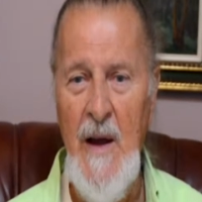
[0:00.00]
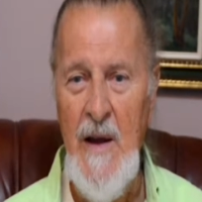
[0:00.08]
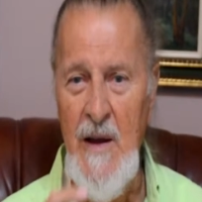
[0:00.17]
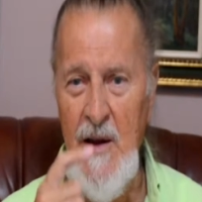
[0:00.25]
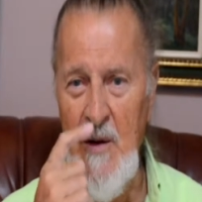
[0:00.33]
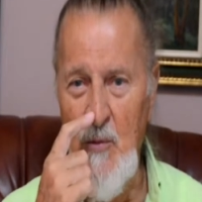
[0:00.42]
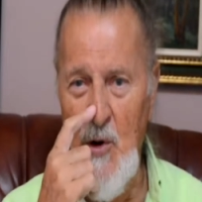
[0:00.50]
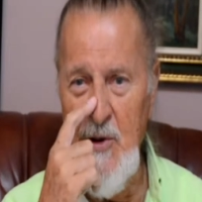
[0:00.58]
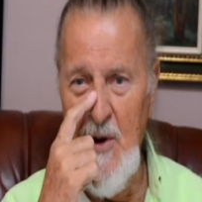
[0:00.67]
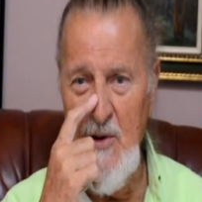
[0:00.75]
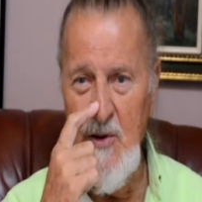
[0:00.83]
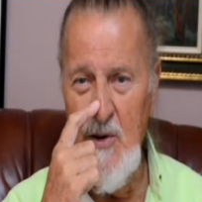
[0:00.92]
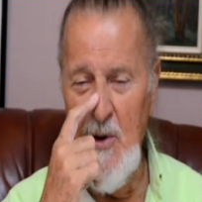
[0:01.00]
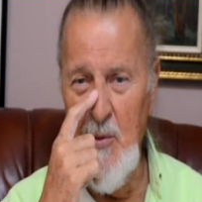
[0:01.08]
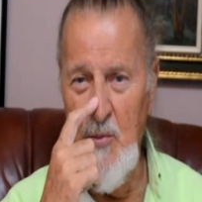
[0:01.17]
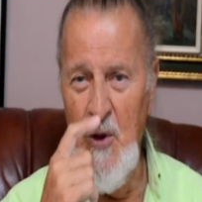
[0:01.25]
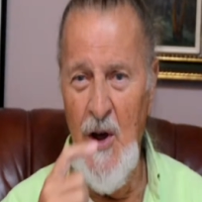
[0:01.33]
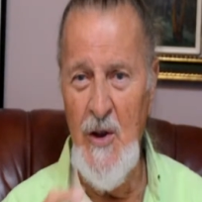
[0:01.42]
In modern
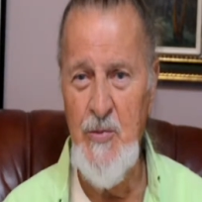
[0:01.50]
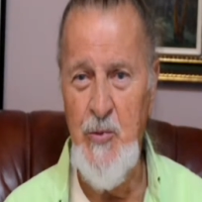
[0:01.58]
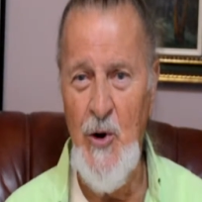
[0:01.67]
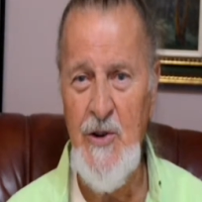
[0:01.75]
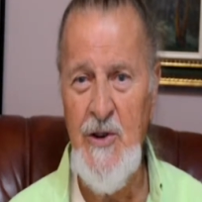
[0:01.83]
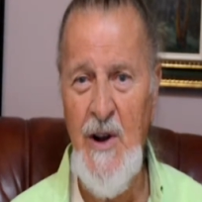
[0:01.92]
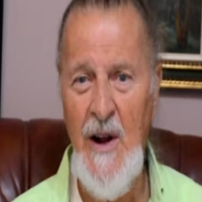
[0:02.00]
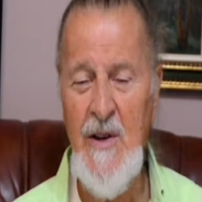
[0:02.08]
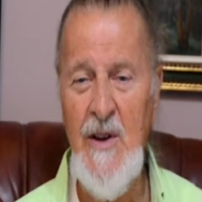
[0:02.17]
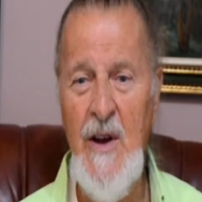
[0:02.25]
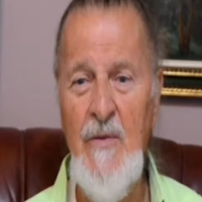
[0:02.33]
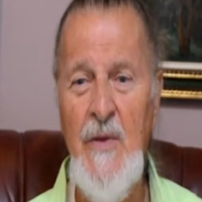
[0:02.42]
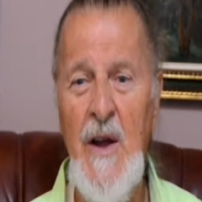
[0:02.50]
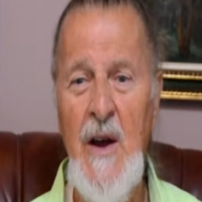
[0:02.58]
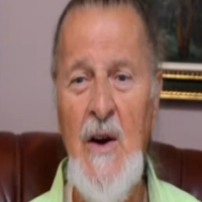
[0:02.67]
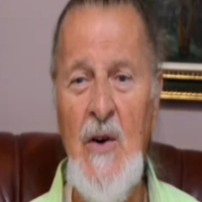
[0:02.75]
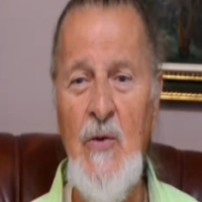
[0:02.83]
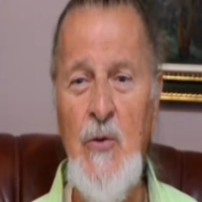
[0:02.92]
sports karate,
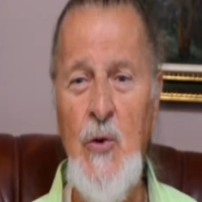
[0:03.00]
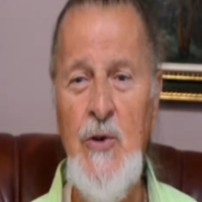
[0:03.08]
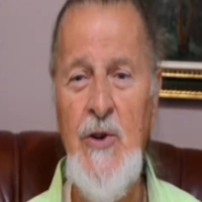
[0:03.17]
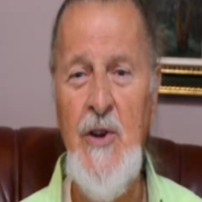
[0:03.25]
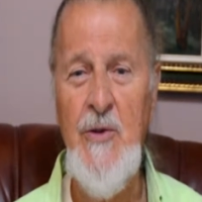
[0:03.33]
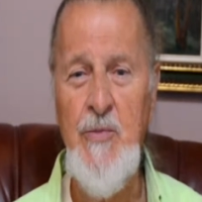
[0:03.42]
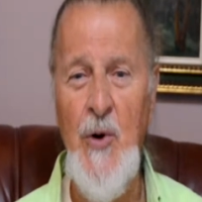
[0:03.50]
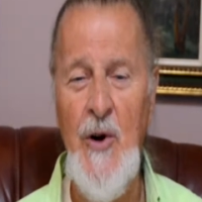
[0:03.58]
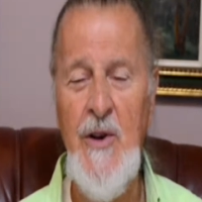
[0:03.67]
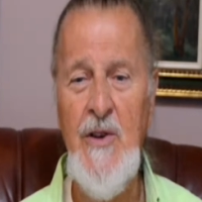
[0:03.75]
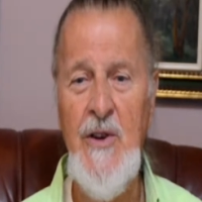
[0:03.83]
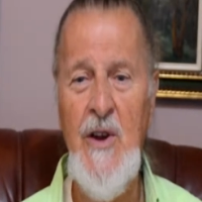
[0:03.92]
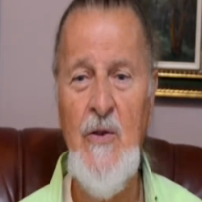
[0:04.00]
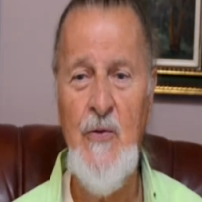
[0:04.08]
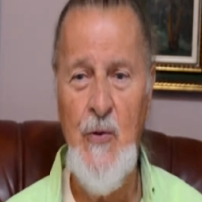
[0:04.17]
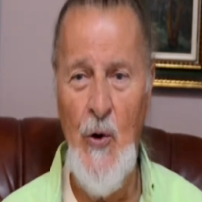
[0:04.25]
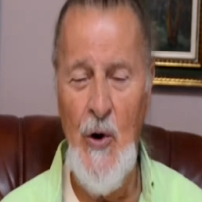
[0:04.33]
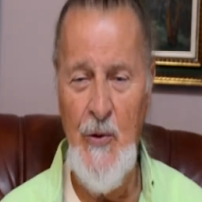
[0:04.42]
foot is pointing
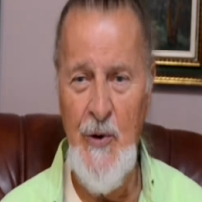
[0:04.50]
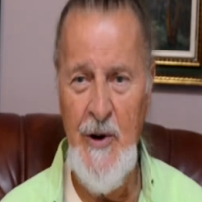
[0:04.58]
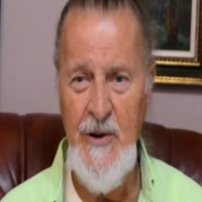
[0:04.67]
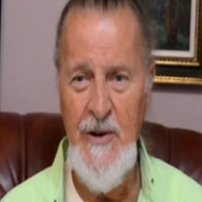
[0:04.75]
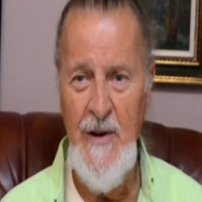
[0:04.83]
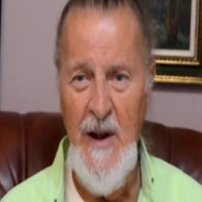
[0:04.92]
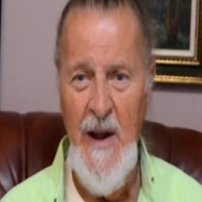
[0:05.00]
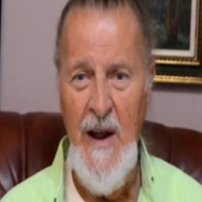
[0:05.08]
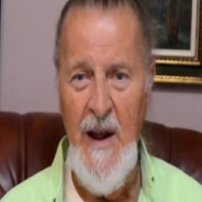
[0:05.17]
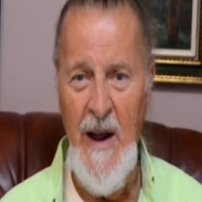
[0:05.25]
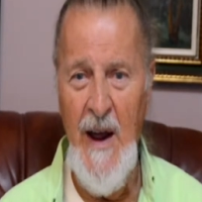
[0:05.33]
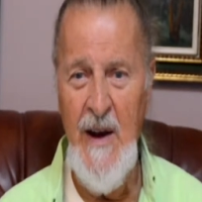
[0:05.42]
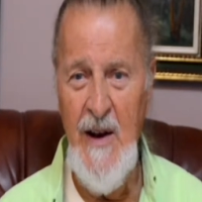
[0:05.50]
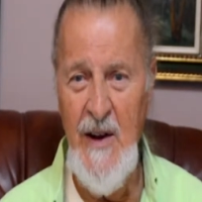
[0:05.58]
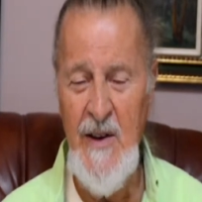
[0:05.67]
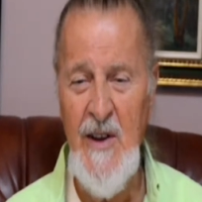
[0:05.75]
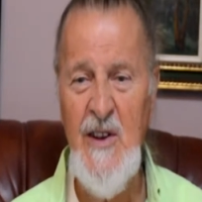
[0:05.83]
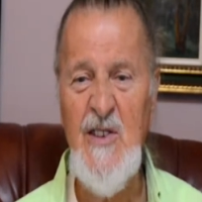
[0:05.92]
forward and
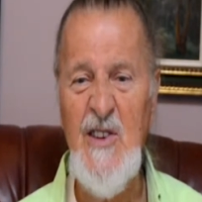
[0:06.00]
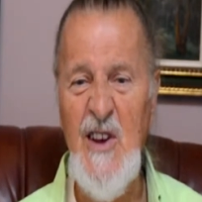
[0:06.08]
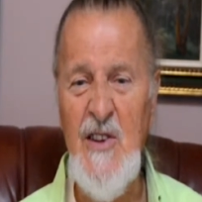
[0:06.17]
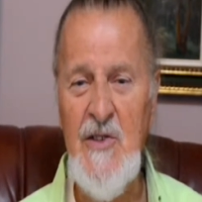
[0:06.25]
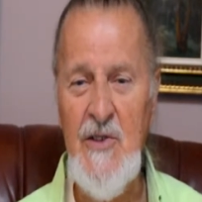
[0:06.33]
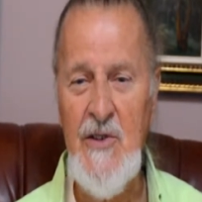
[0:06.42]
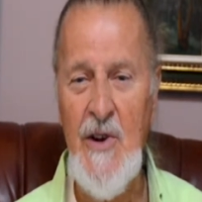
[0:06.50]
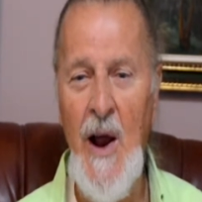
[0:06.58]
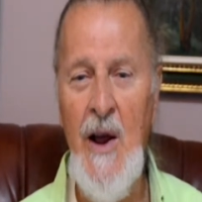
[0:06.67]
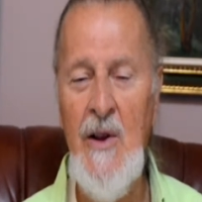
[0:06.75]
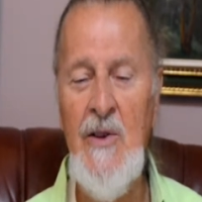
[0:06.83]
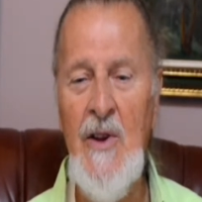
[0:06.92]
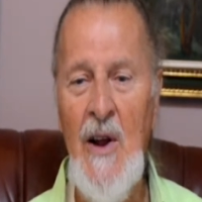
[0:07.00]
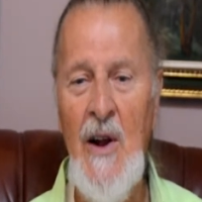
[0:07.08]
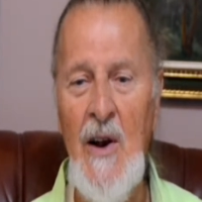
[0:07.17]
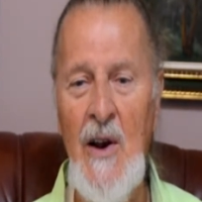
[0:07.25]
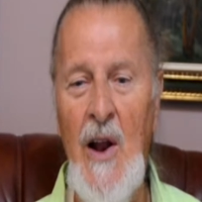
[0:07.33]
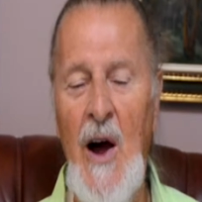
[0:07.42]
it is in straight
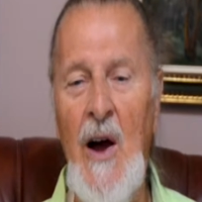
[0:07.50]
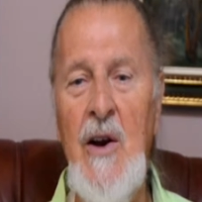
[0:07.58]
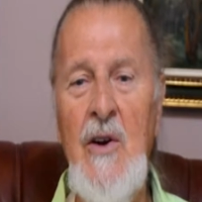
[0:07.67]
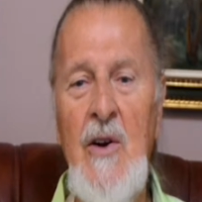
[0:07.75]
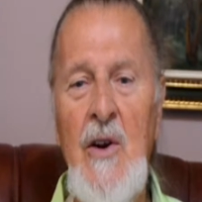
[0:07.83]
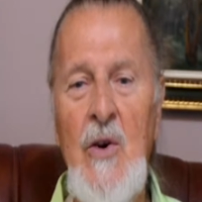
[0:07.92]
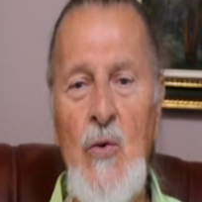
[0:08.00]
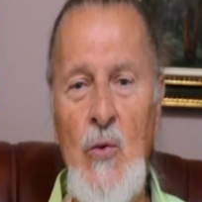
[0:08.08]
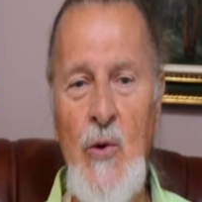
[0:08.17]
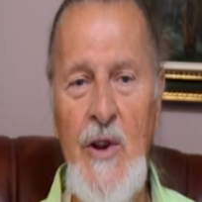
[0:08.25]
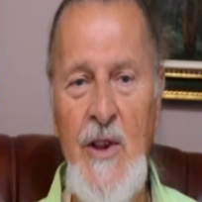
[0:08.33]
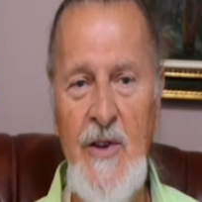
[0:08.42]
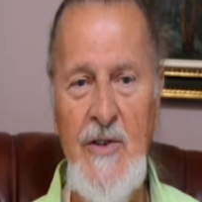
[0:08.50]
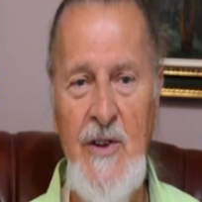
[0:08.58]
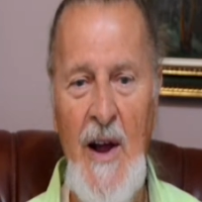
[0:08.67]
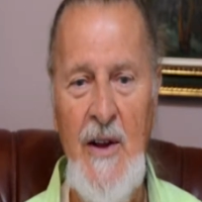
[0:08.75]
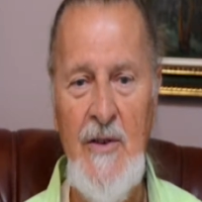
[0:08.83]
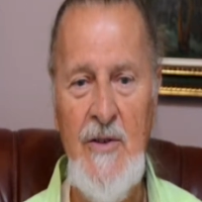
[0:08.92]
line with the
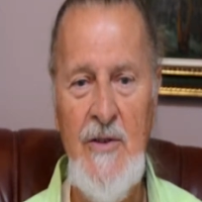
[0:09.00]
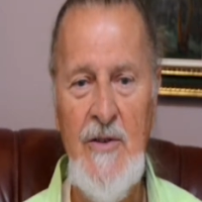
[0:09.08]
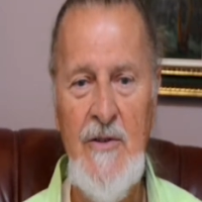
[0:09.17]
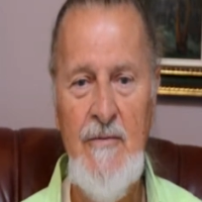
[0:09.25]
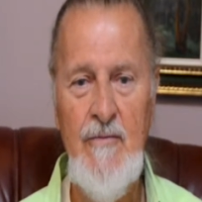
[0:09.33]
stance.